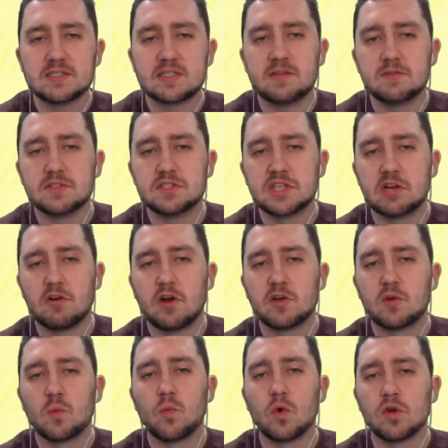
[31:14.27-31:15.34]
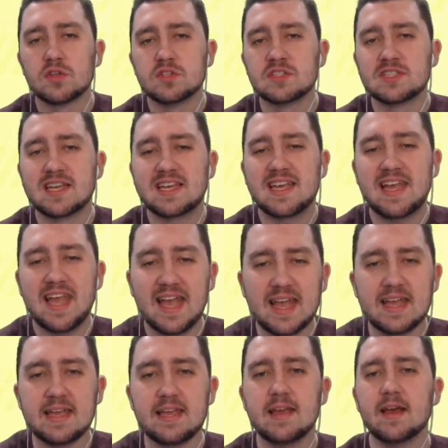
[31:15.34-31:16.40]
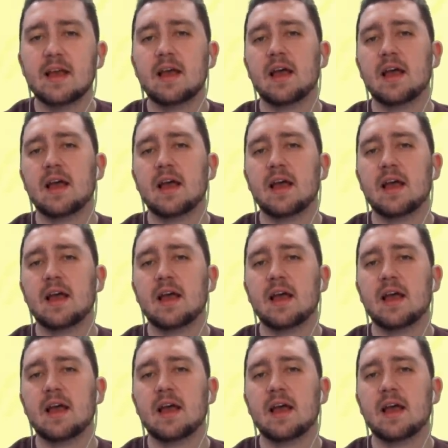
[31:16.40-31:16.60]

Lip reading: Steven Gerrard was key.